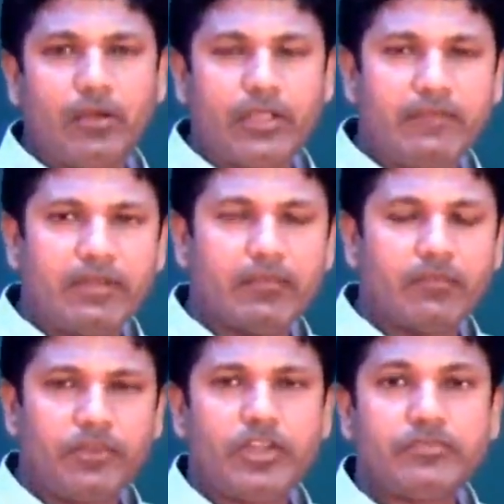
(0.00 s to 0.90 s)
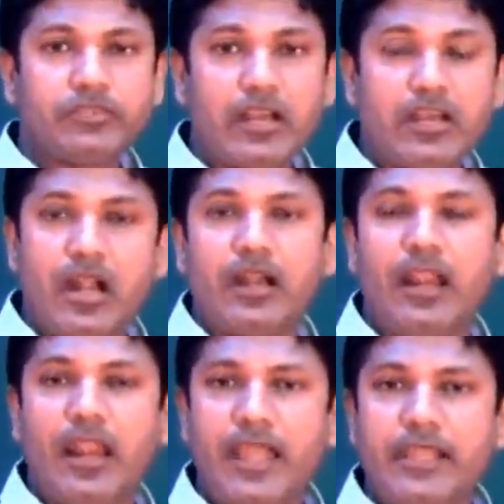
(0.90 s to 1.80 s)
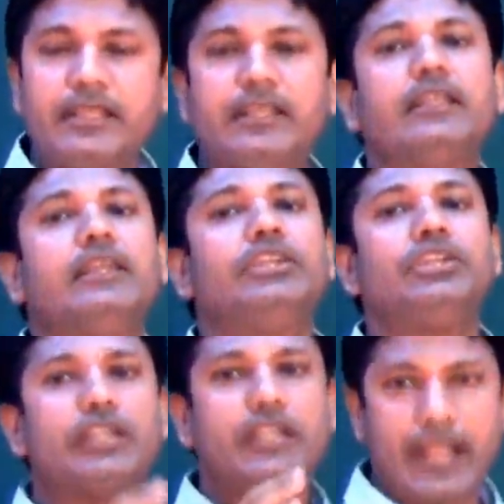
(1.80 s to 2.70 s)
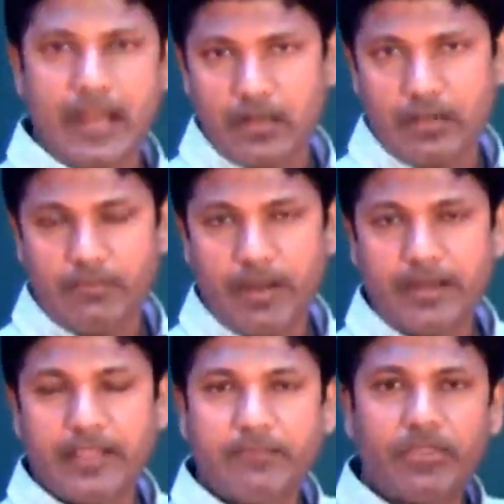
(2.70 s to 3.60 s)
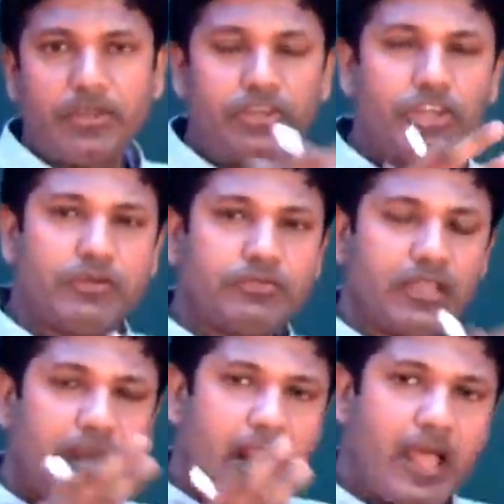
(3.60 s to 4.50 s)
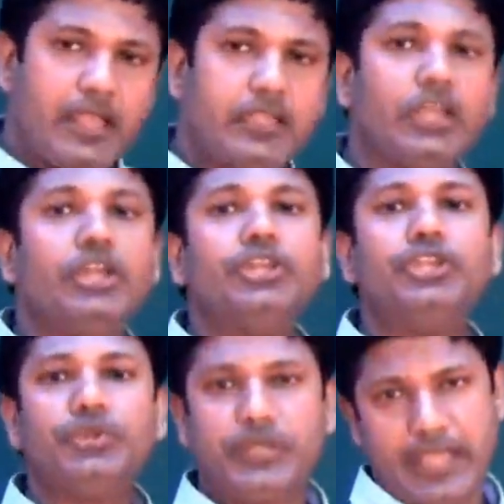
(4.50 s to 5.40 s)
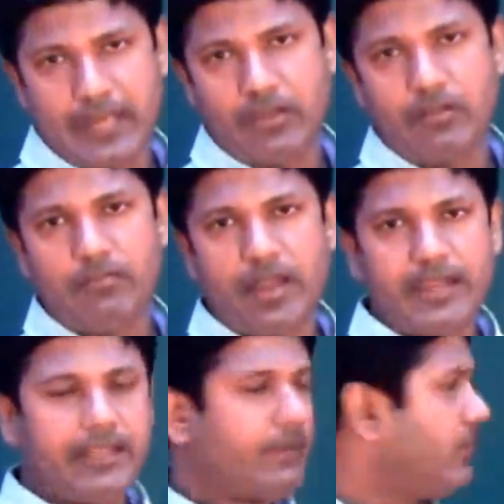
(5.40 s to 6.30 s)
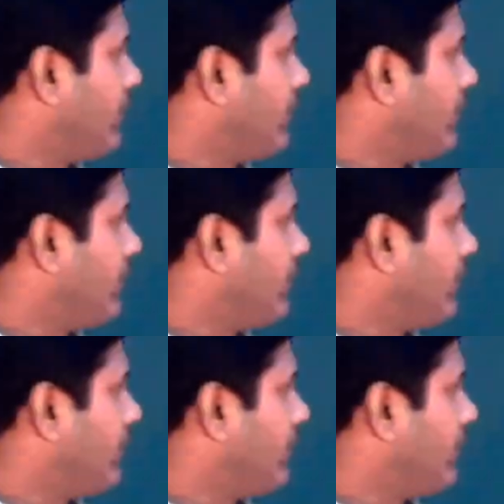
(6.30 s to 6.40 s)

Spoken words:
Okay, when the terms are not alike, you cannot combine them. When the terms are alike, you can combine them.